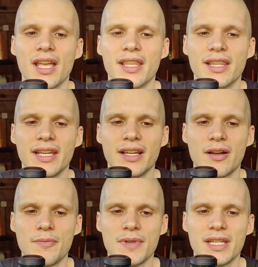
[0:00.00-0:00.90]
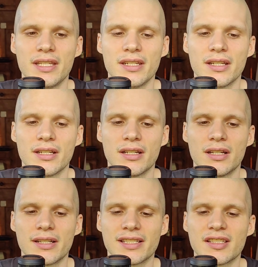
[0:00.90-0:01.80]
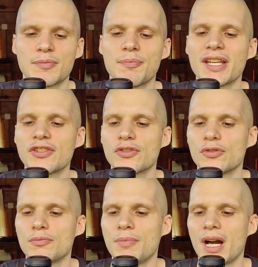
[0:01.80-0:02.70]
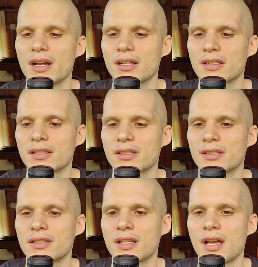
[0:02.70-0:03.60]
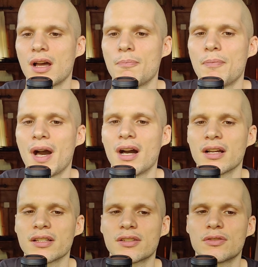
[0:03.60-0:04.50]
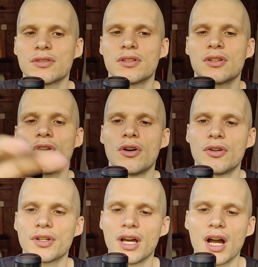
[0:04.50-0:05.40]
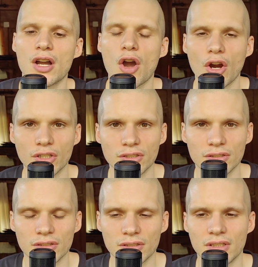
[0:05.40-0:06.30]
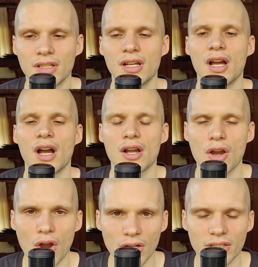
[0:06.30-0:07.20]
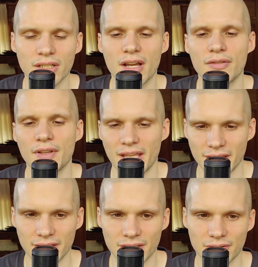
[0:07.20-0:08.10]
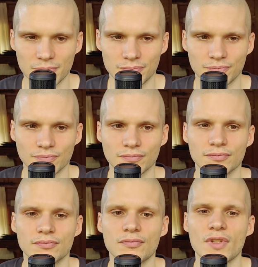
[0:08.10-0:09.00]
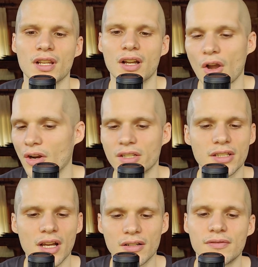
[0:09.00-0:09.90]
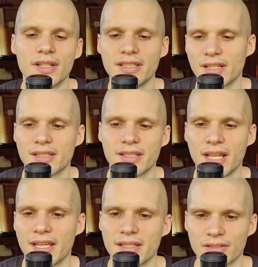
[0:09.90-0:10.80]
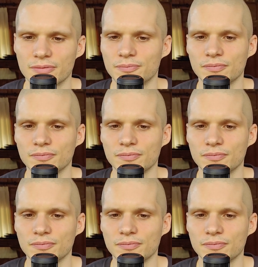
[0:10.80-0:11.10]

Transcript: And they come in a special box, a box called a carton of eggs, a carton of a dozen eggs.